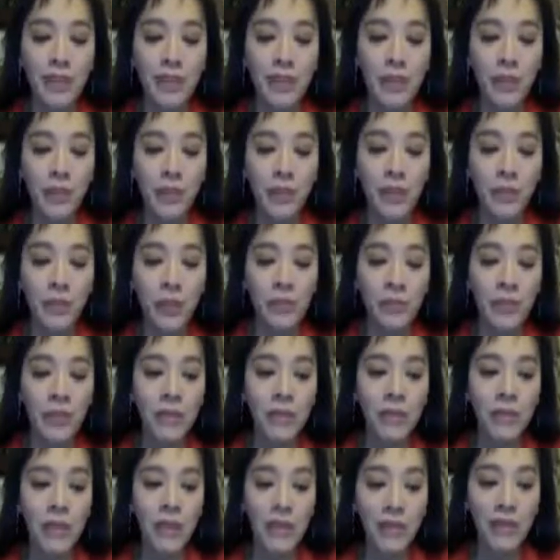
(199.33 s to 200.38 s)
what we
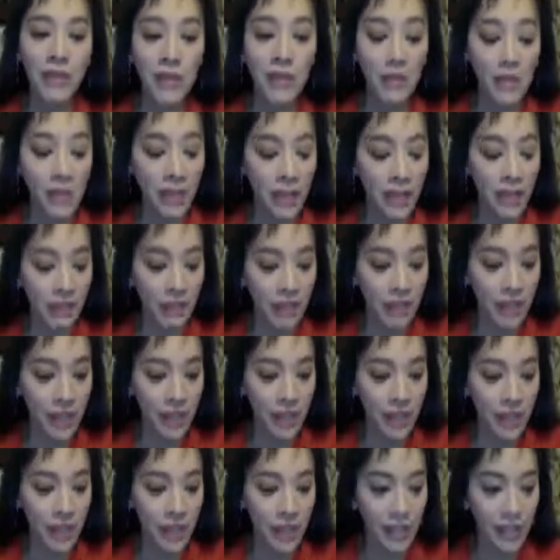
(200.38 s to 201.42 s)
mean by legal
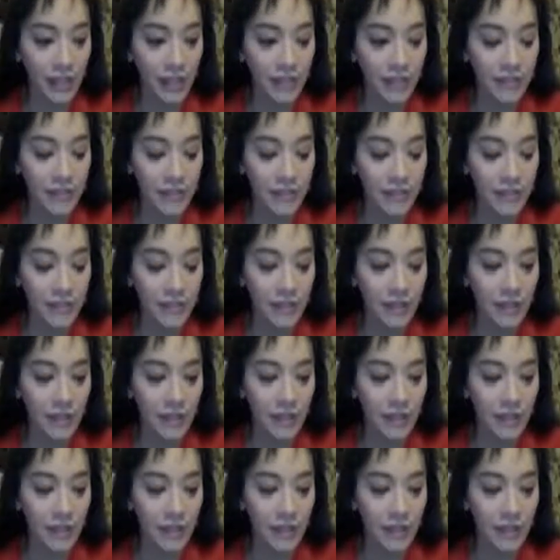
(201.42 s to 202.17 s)
ivory is